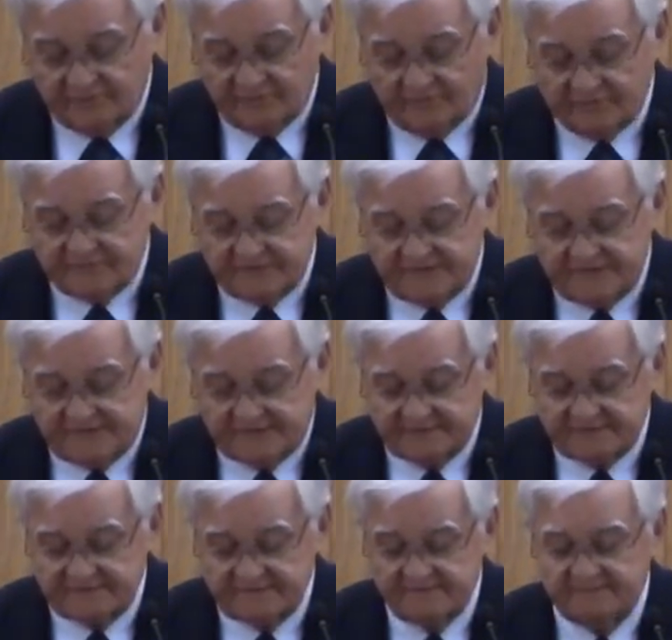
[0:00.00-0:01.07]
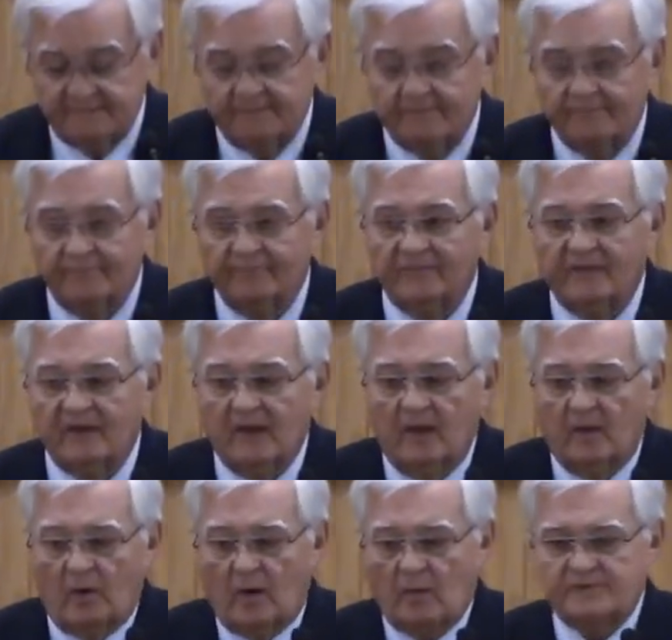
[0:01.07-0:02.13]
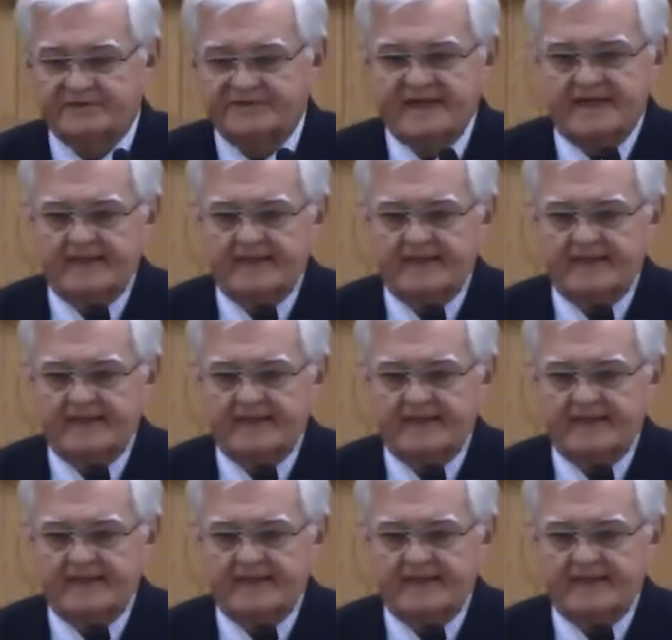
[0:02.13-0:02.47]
verse 6. What was the